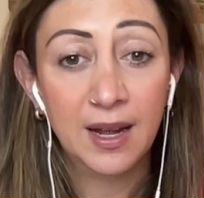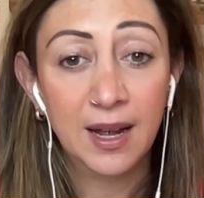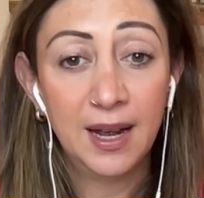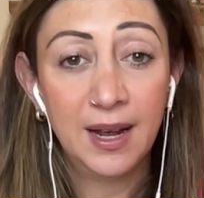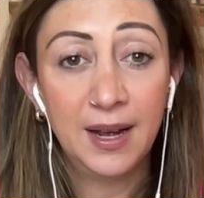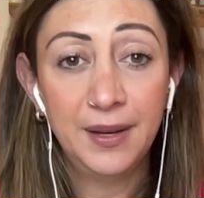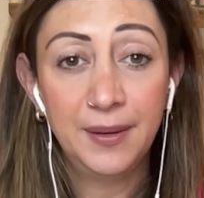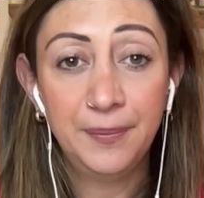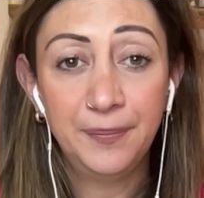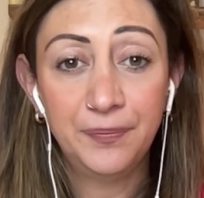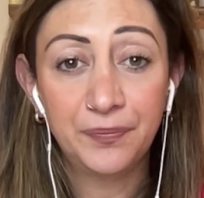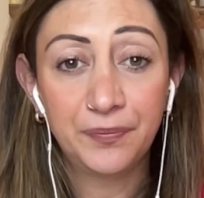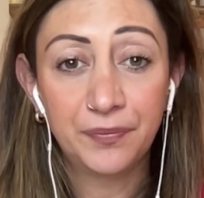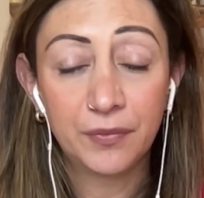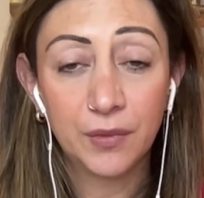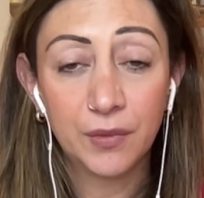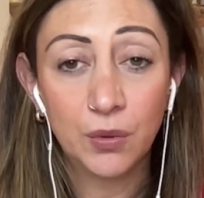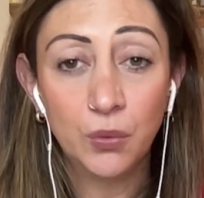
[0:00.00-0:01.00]
And
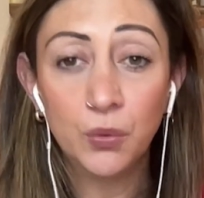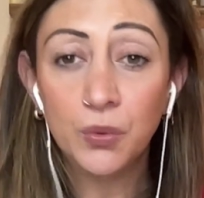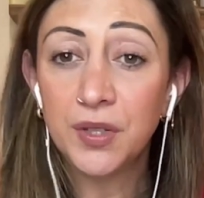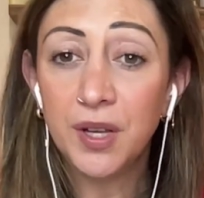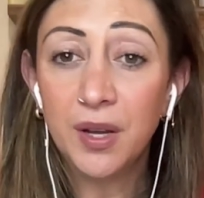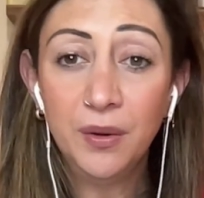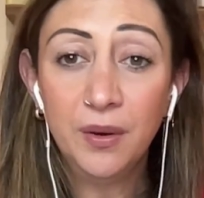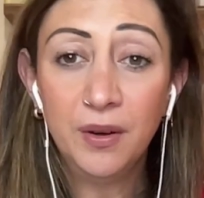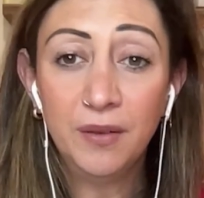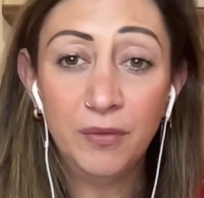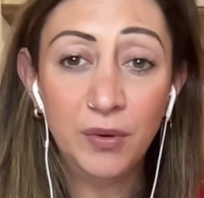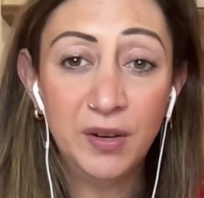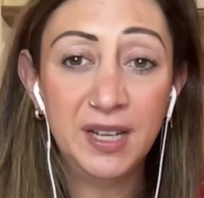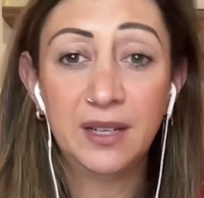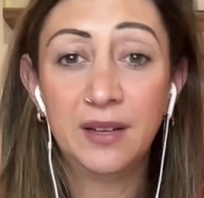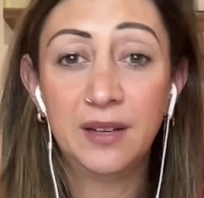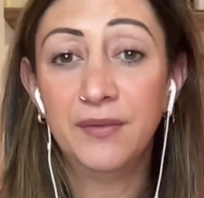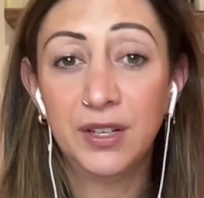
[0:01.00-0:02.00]
also
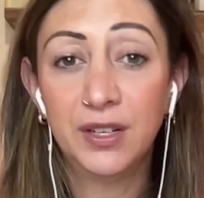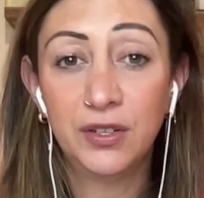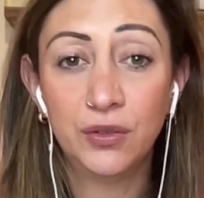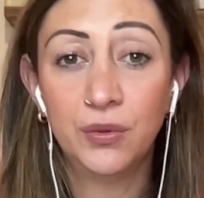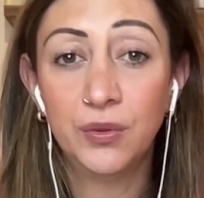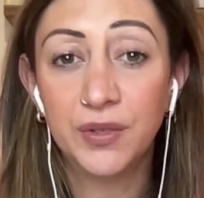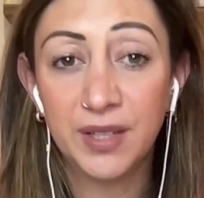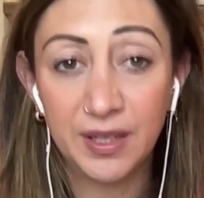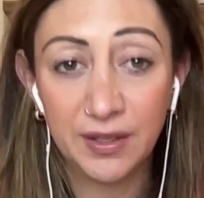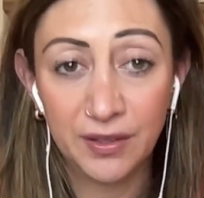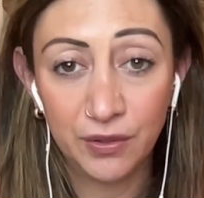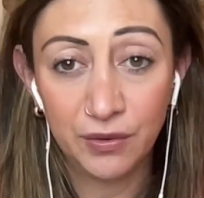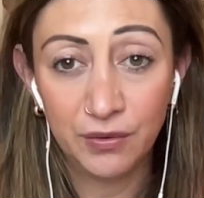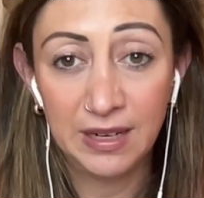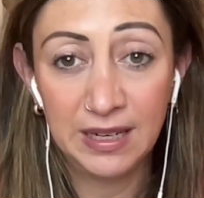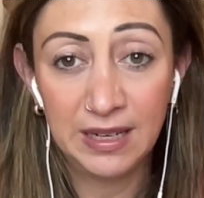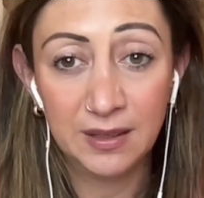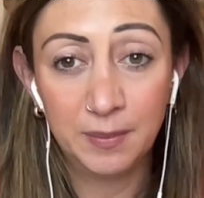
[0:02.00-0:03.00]
avoid conventional
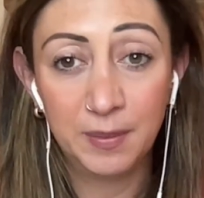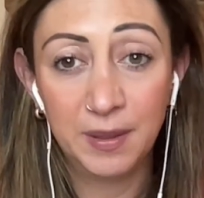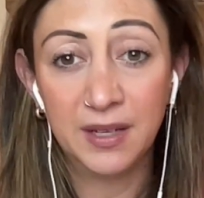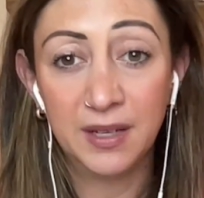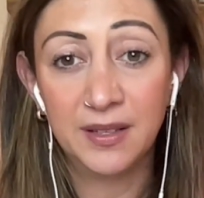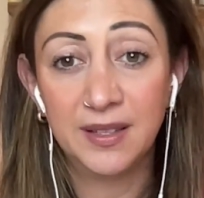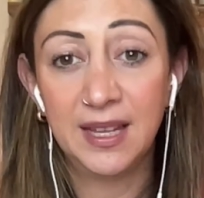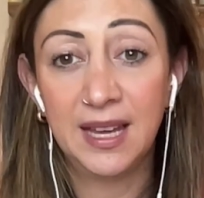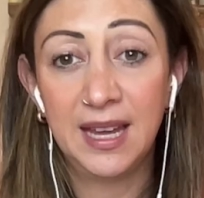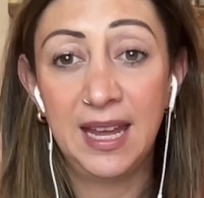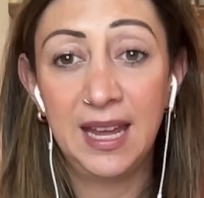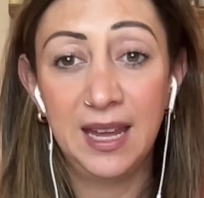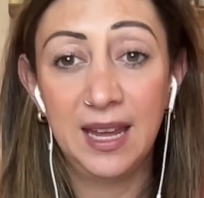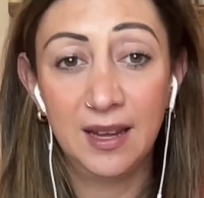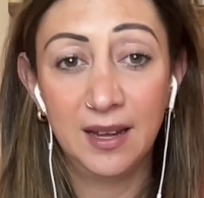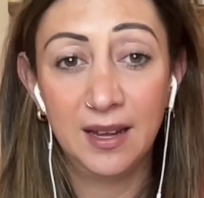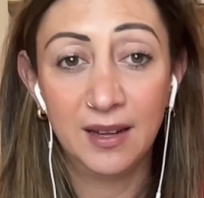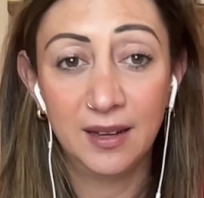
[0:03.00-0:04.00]
sunscreens because
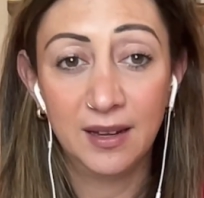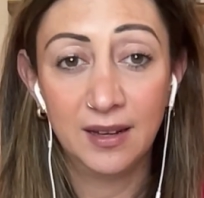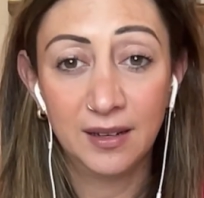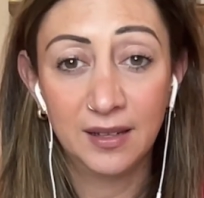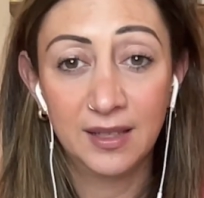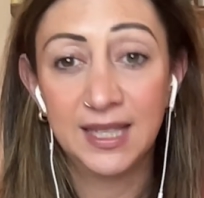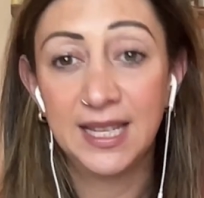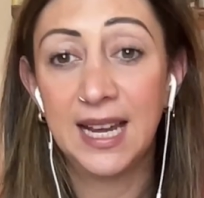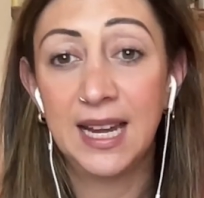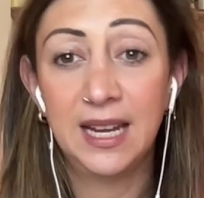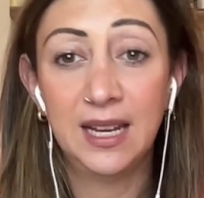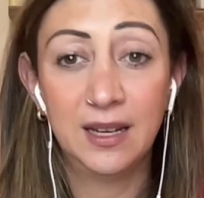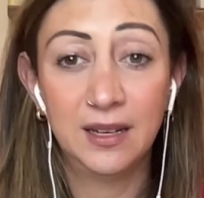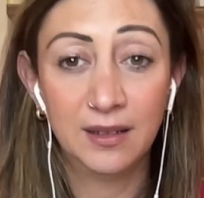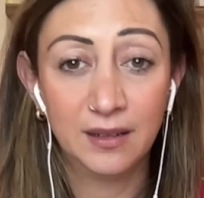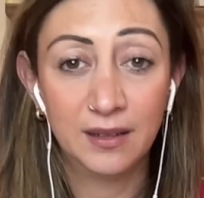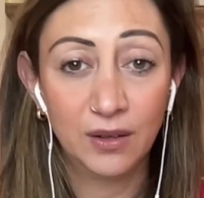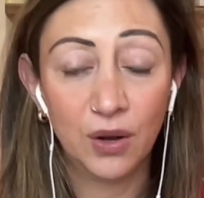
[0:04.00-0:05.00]
they
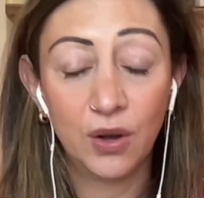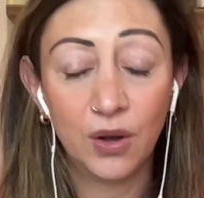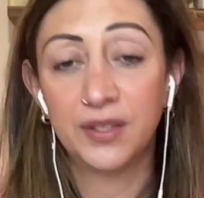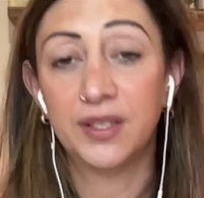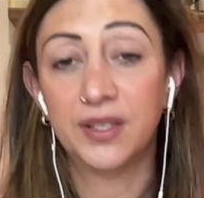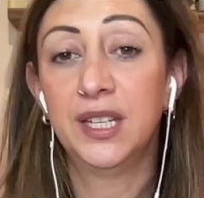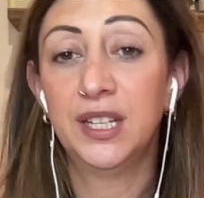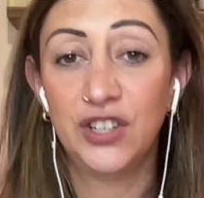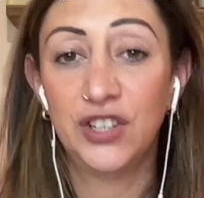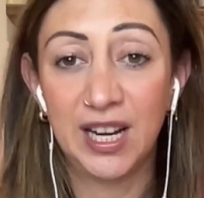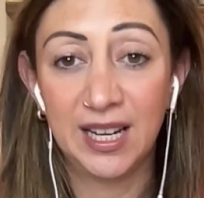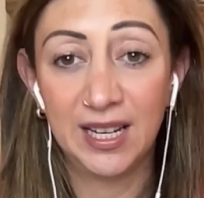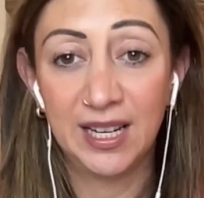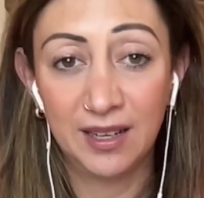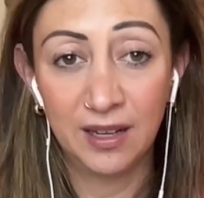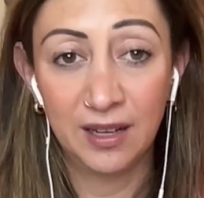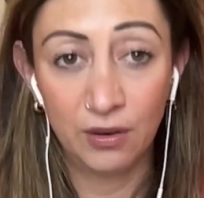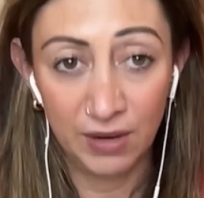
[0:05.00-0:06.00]
contain carcinogenic
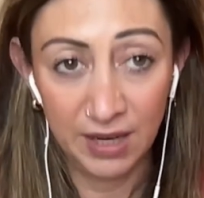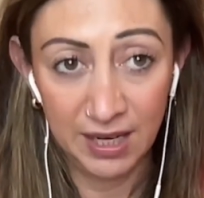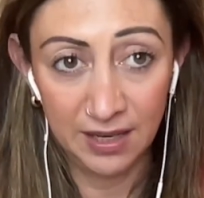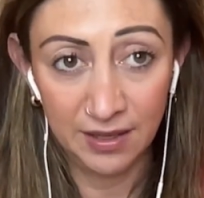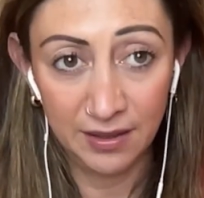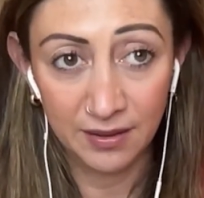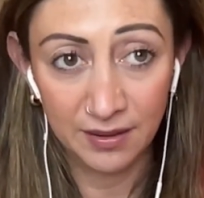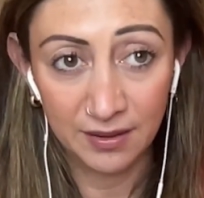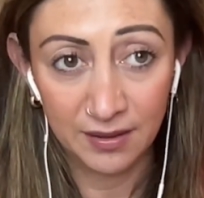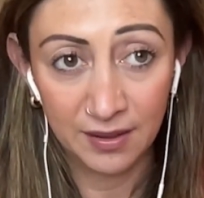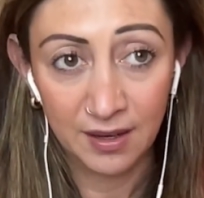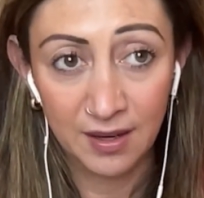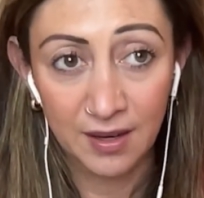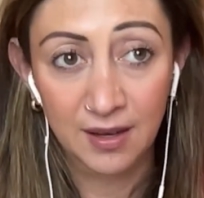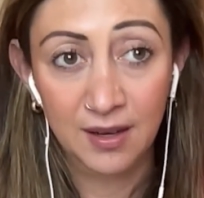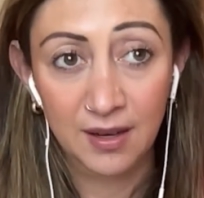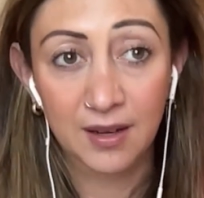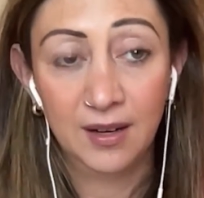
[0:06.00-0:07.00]
ingredients.
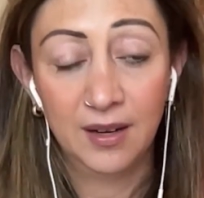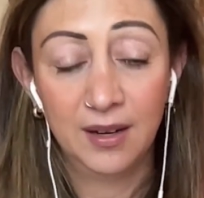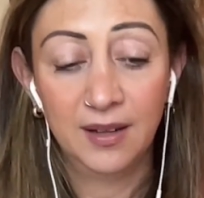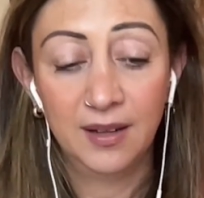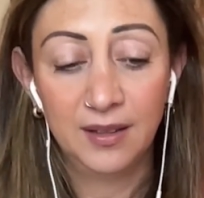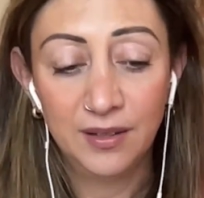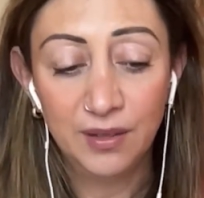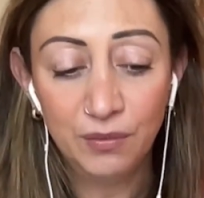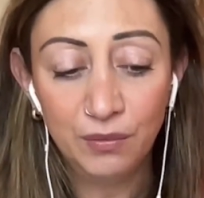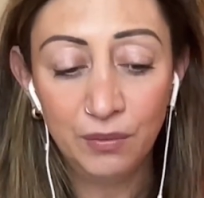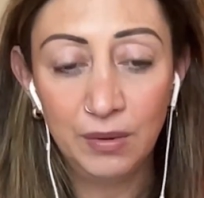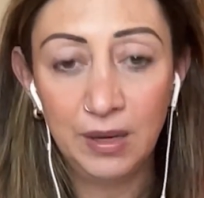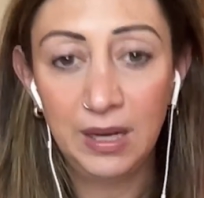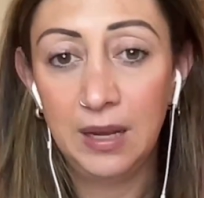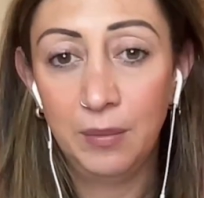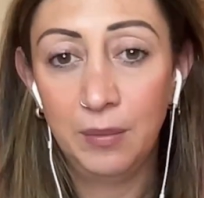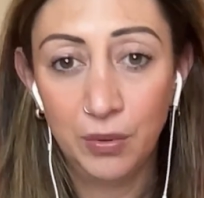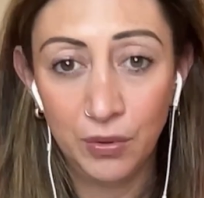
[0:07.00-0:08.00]
And that's a
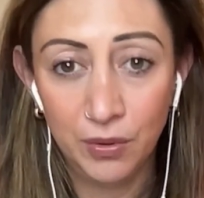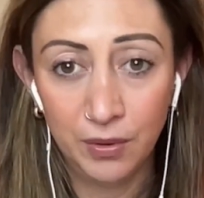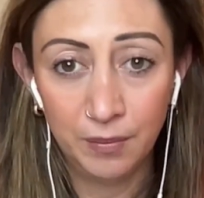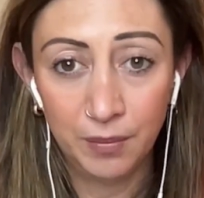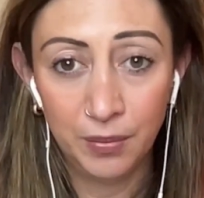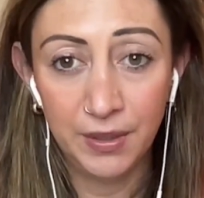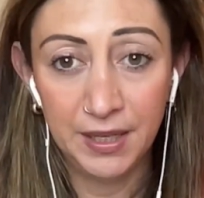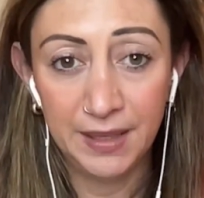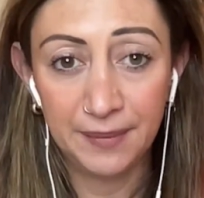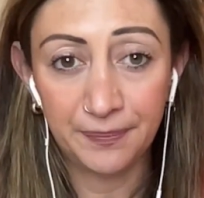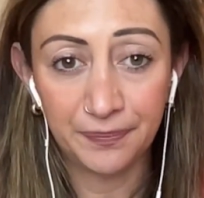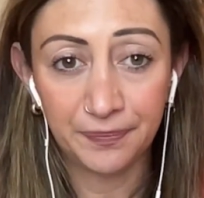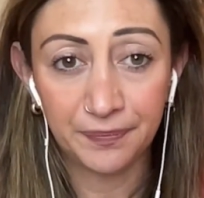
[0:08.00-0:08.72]
really important point.